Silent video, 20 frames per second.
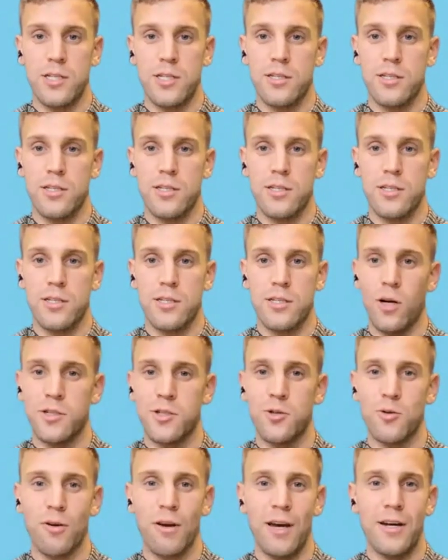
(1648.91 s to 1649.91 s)
because I want
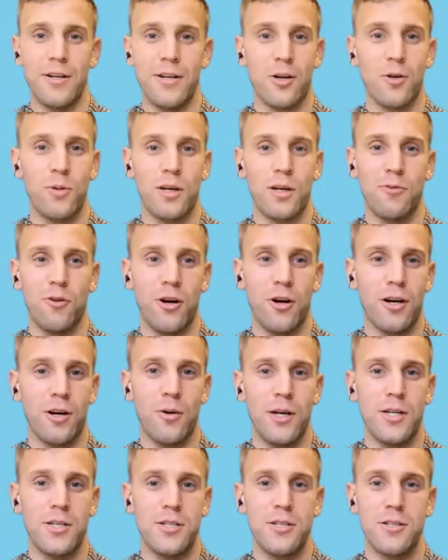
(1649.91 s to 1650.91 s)
to get our quick fire
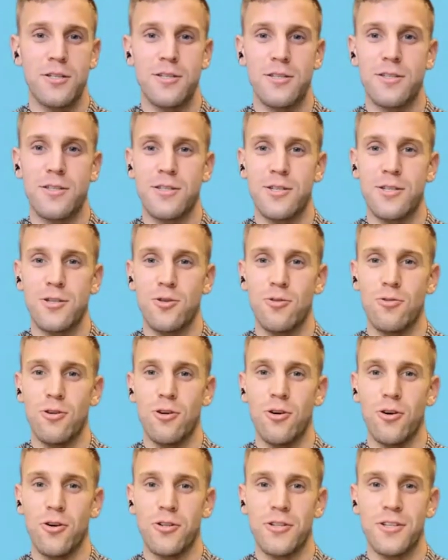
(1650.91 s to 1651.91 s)
questions to
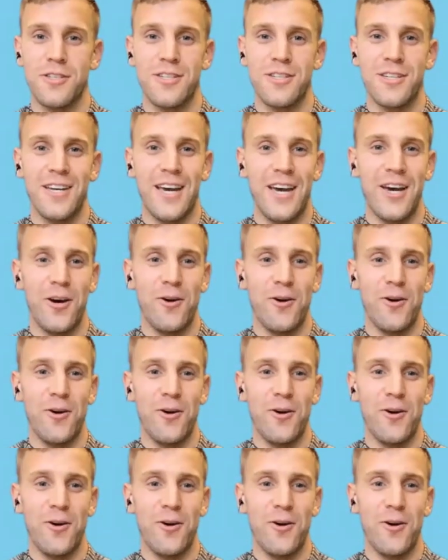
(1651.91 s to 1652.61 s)
Laura to see how